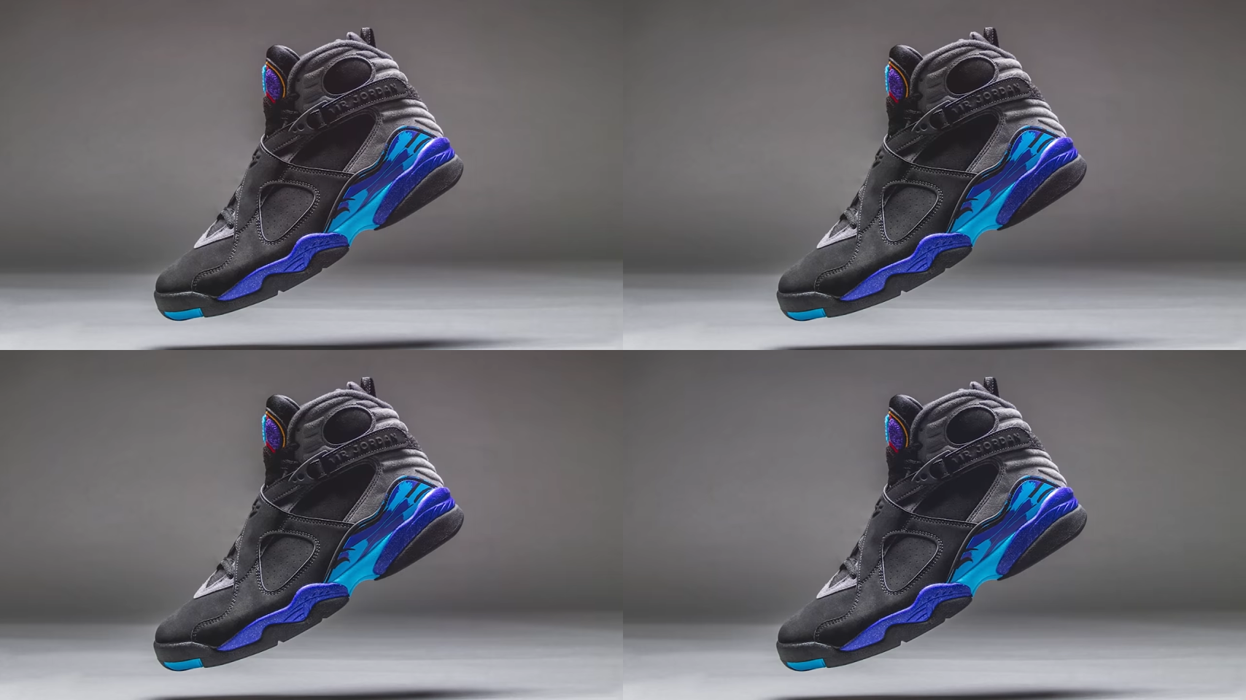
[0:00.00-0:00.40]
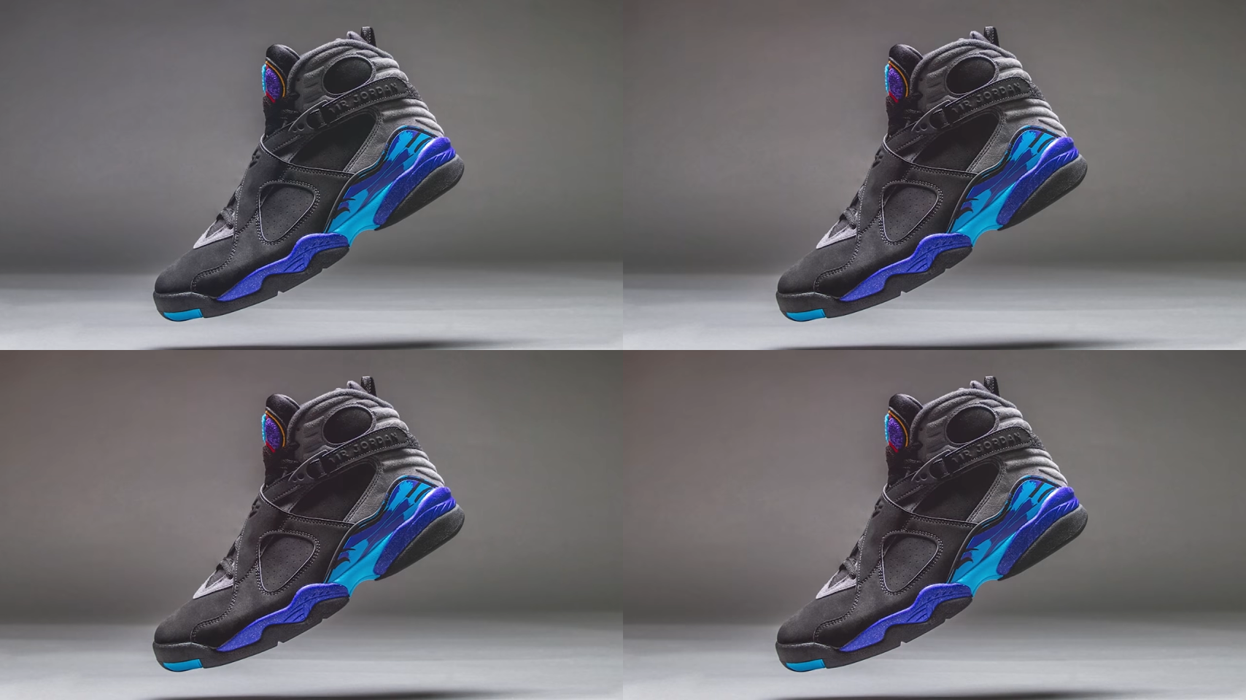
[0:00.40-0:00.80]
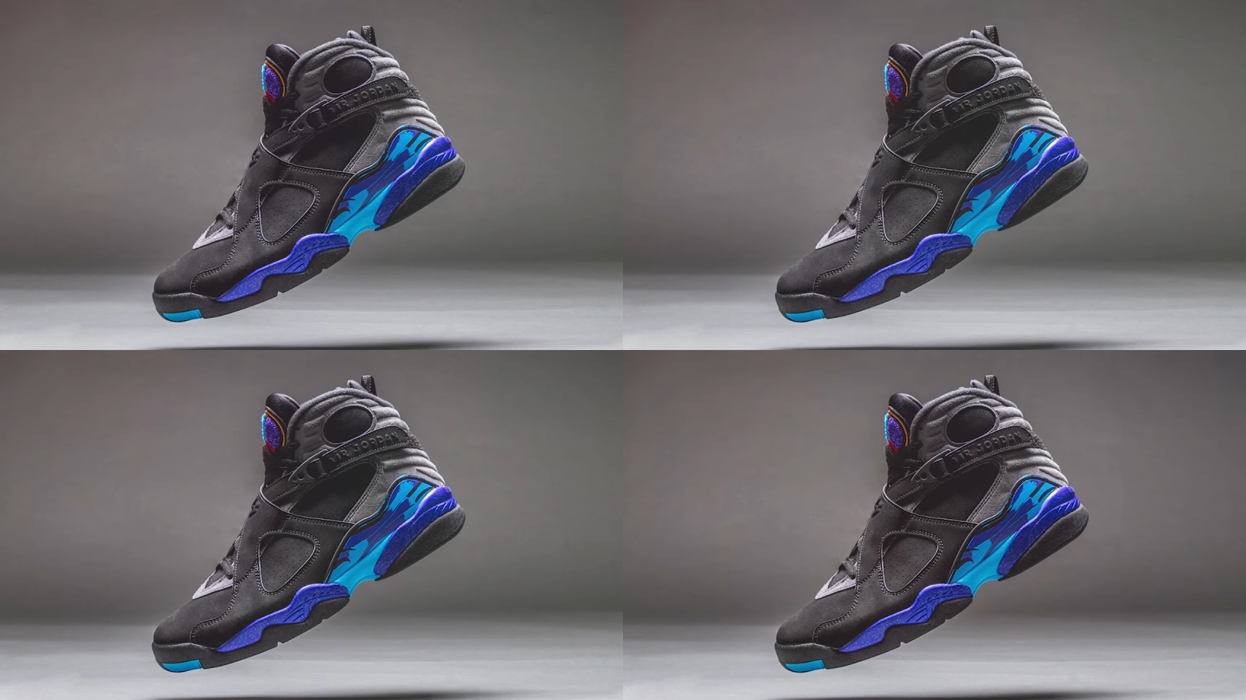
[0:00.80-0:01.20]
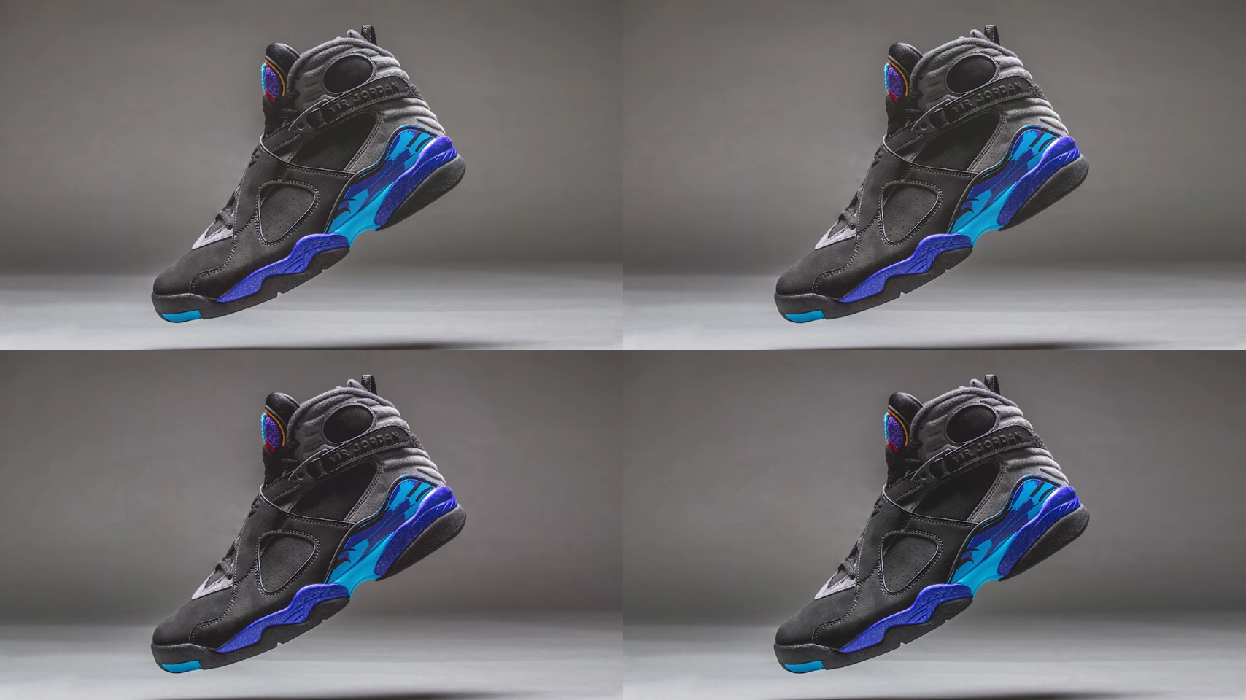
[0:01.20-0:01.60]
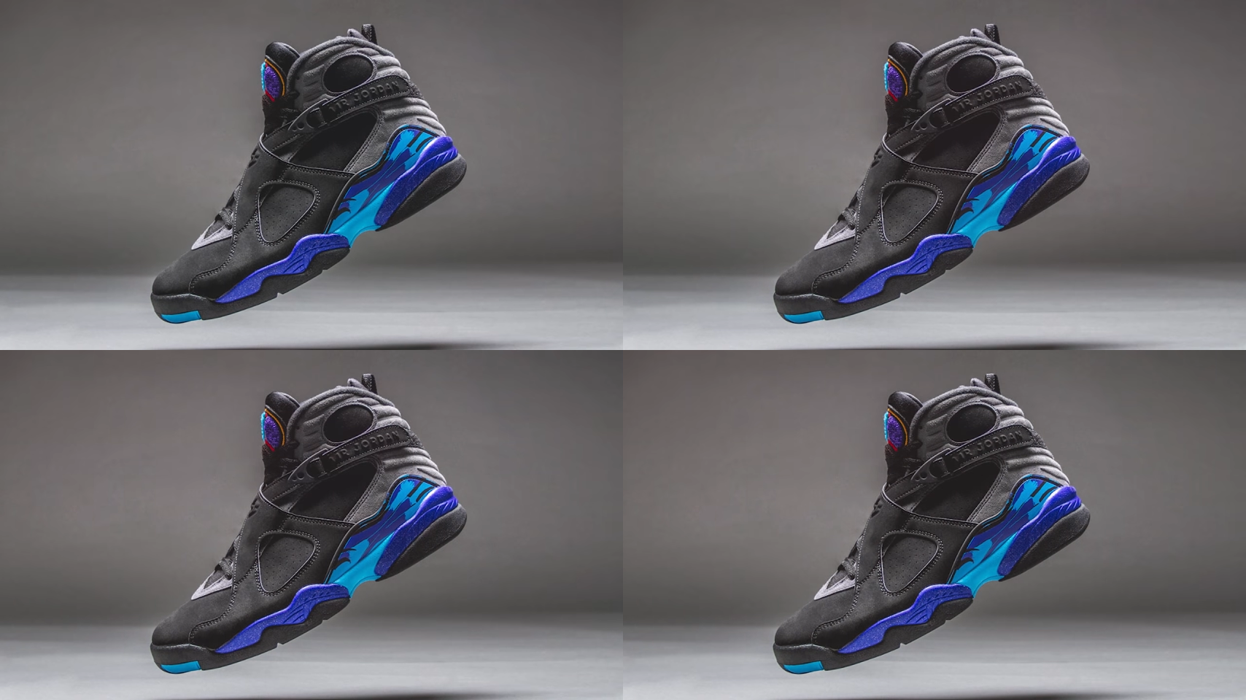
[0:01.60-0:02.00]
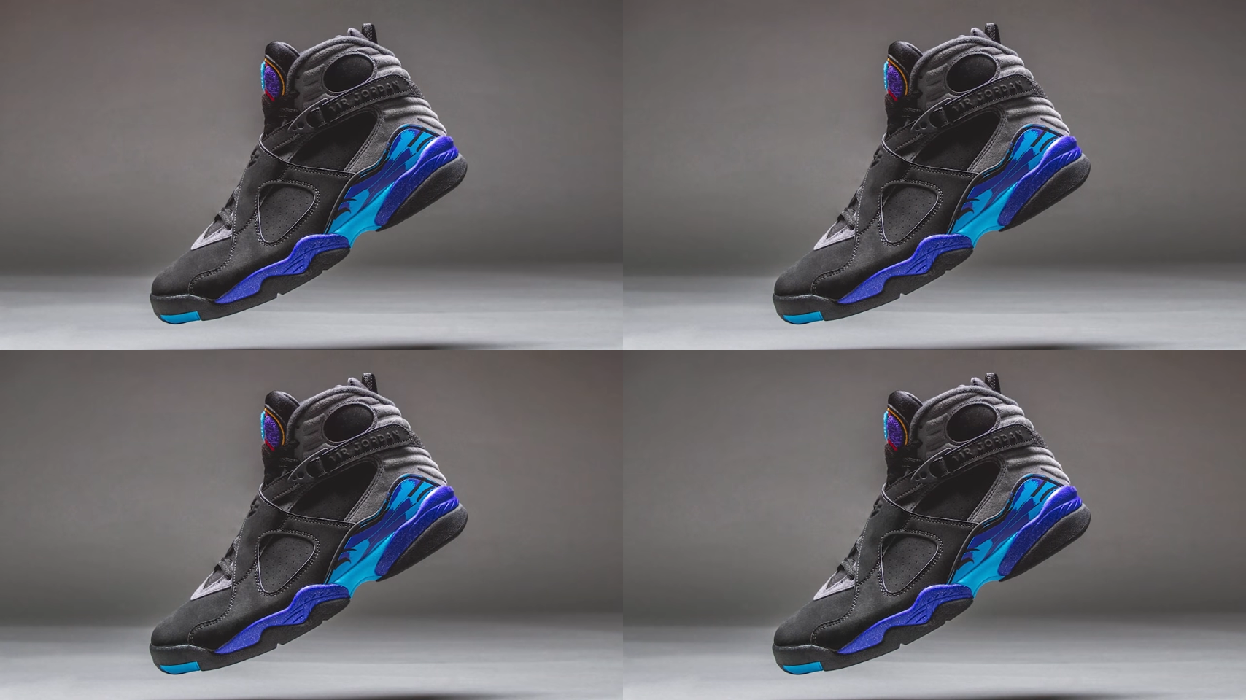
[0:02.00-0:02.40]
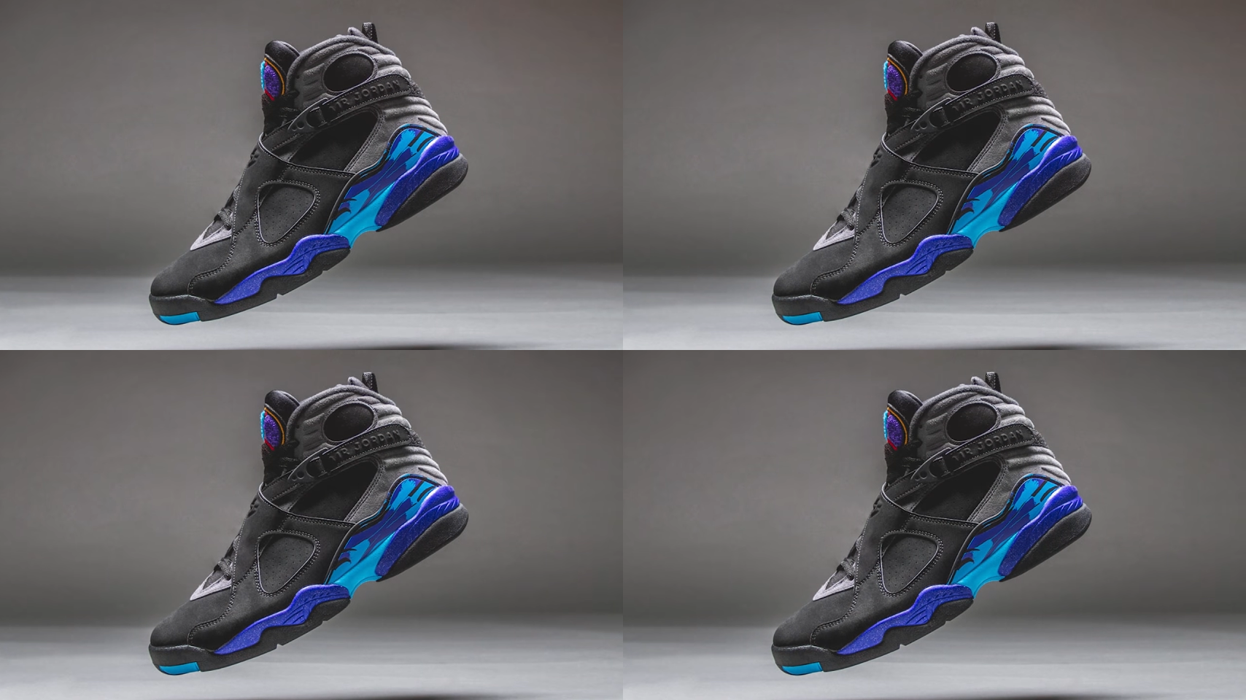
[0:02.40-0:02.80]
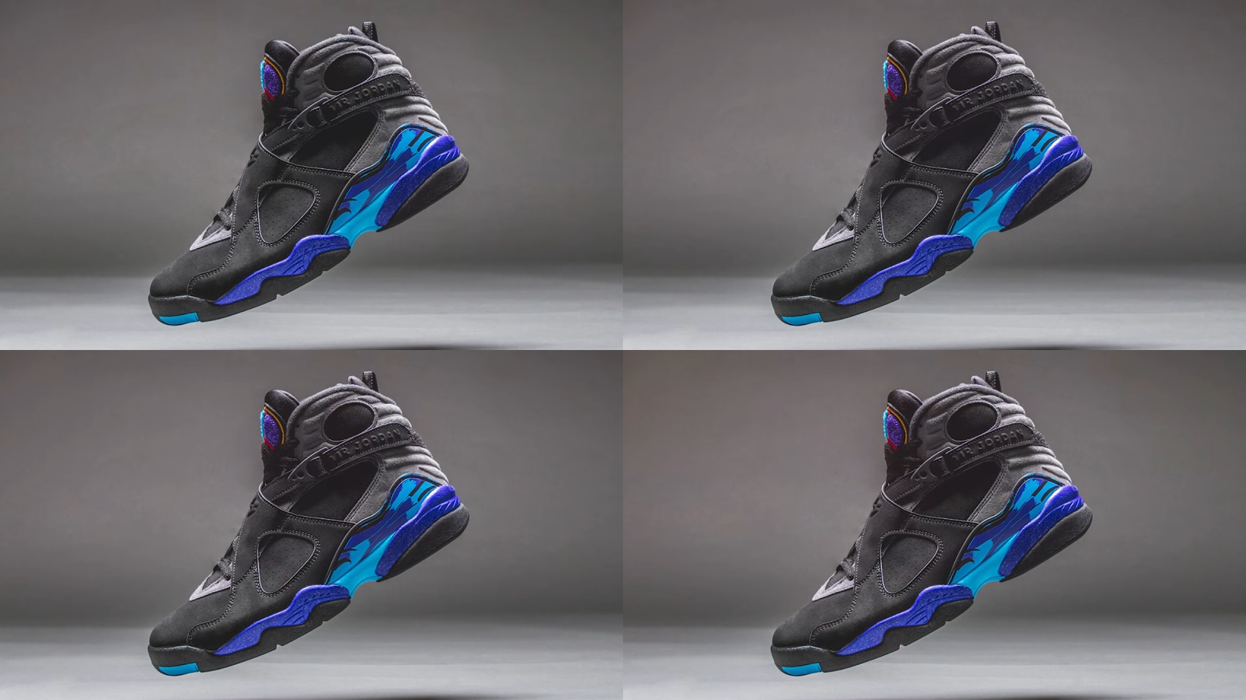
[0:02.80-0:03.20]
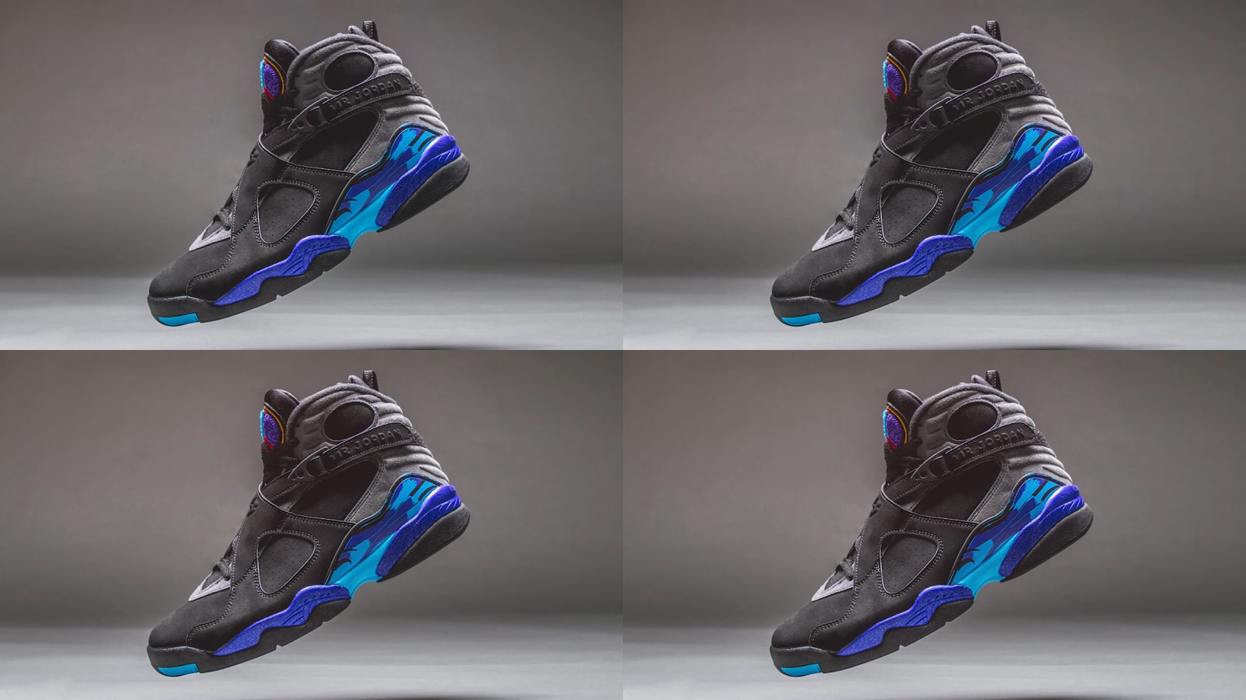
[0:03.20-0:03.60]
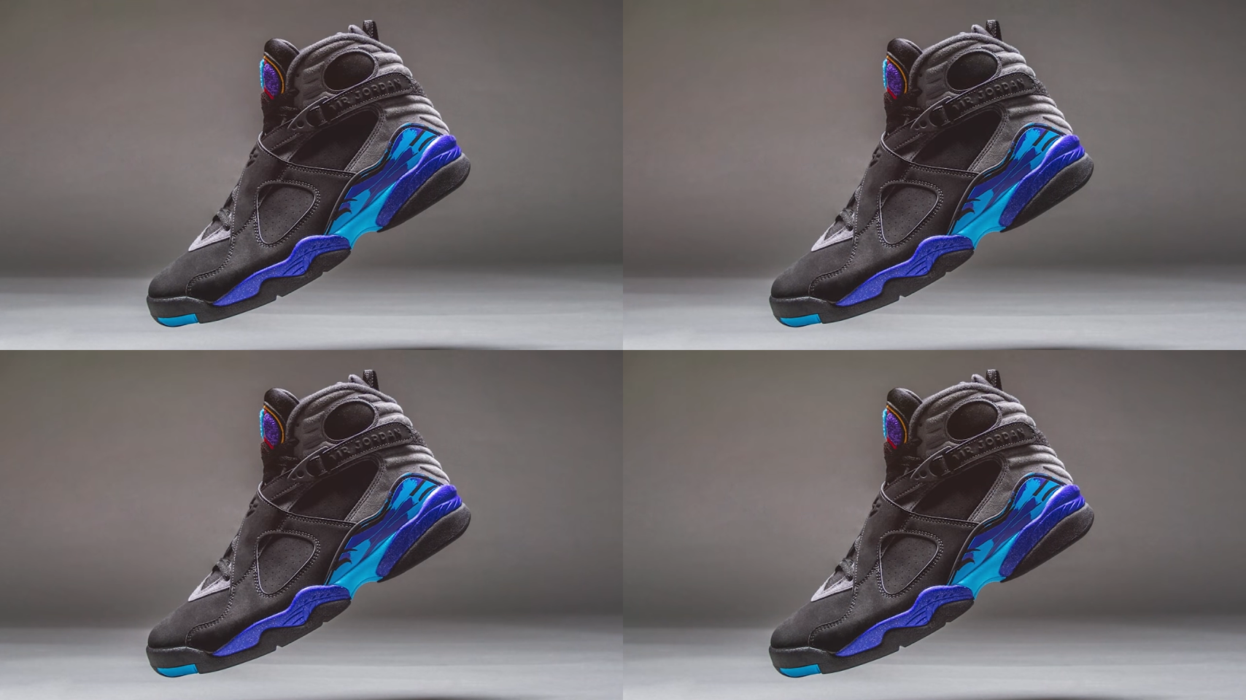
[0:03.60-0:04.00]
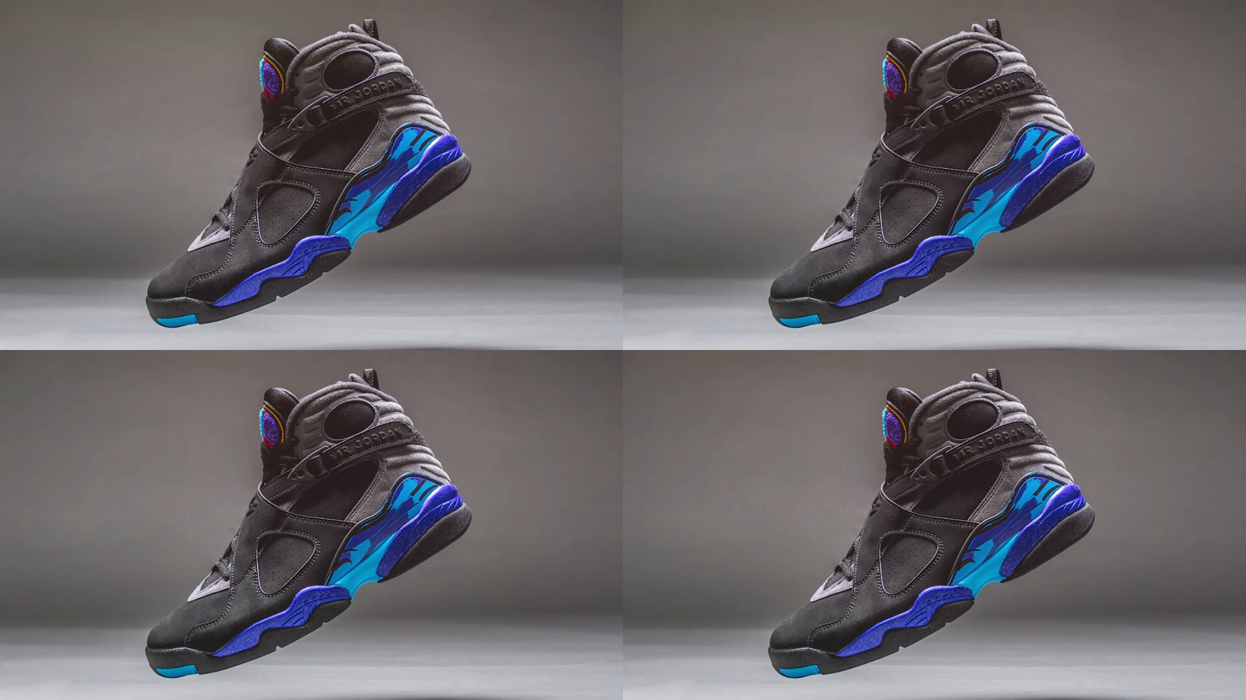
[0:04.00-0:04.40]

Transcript: Nobody's mouth can be seen.